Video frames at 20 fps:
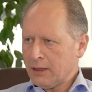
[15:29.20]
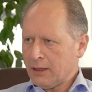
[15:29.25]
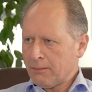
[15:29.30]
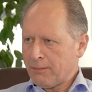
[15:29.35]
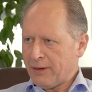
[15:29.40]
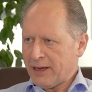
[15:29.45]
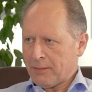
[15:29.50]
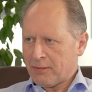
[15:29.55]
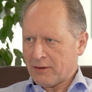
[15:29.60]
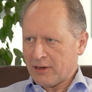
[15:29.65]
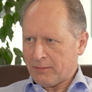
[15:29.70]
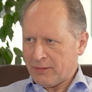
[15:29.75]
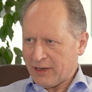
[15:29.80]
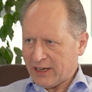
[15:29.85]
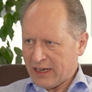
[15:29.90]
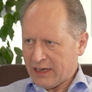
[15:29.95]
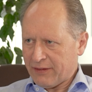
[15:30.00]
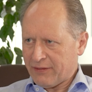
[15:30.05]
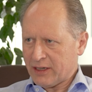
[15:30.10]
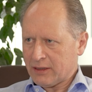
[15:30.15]
People are
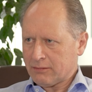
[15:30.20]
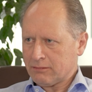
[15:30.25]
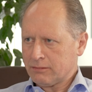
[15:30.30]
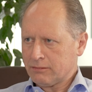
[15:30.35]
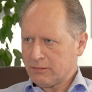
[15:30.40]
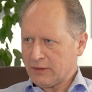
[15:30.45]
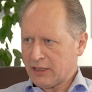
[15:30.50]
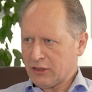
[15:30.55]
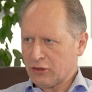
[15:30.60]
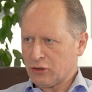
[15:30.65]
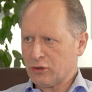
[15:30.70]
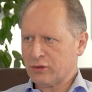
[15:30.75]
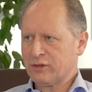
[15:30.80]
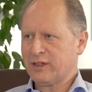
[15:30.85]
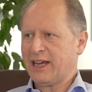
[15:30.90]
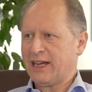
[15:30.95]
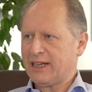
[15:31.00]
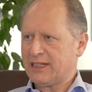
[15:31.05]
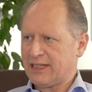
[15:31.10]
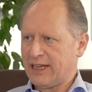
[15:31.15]
believing in good
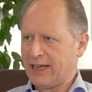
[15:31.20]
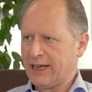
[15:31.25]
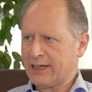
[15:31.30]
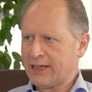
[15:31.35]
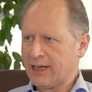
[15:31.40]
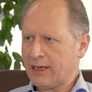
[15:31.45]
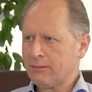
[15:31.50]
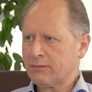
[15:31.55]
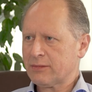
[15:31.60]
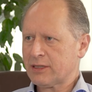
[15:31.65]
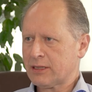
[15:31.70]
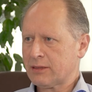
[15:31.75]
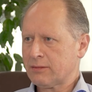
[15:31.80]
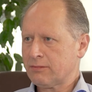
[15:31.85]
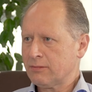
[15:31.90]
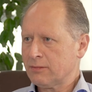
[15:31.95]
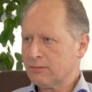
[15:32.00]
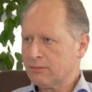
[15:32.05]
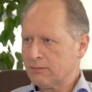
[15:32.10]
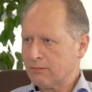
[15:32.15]
case outcomes.
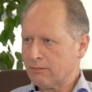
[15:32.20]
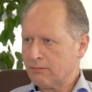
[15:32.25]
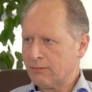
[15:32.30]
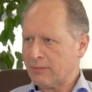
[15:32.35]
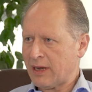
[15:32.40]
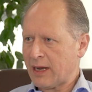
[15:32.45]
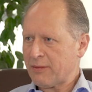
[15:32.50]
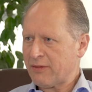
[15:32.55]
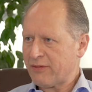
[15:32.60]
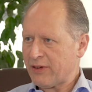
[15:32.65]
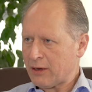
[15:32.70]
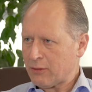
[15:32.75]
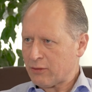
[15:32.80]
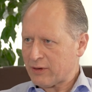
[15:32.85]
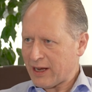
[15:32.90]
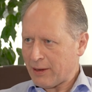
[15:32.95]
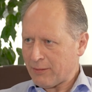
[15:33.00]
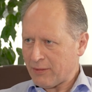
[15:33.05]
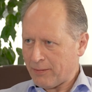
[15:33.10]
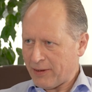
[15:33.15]
Maybe they will
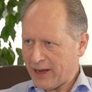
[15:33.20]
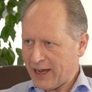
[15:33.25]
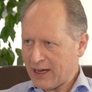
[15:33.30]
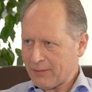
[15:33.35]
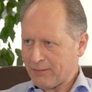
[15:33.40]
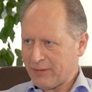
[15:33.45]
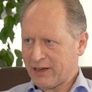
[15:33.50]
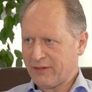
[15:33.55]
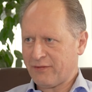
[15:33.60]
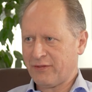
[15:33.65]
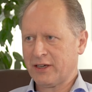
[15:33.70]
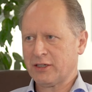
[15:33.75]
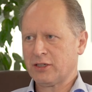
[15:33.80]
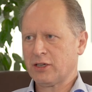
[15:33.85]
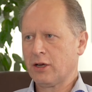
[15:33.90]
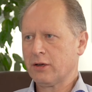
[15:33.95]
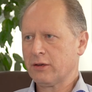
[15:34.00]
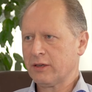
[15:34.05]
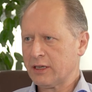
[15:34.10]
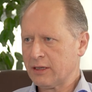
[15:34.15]
come about, but if they
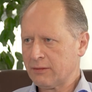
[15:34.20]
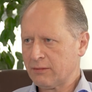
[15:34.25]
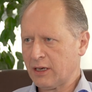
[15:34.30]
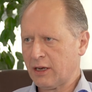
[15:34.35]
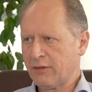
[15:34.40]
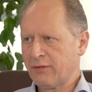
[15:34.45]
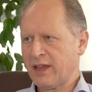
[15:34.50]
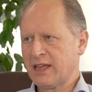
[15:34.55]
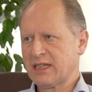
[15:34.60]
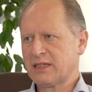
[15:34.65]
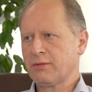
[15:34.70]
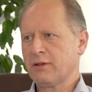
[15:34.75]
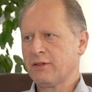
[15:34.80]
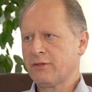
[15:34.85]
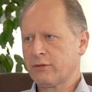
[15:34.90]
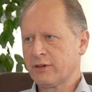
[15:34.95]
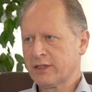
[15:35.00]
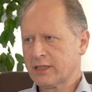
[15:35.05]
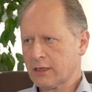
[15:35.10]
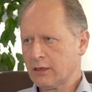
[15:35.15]
don't, that's where
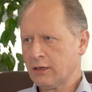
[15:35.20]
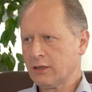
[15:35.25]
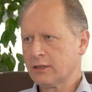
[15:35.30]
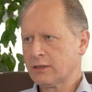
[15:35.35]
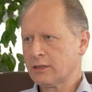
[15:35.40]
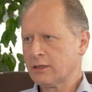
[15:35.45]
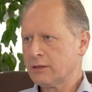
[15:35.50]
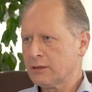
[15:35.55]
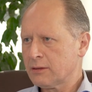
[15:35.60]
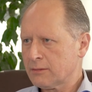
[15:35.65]
the risk lies.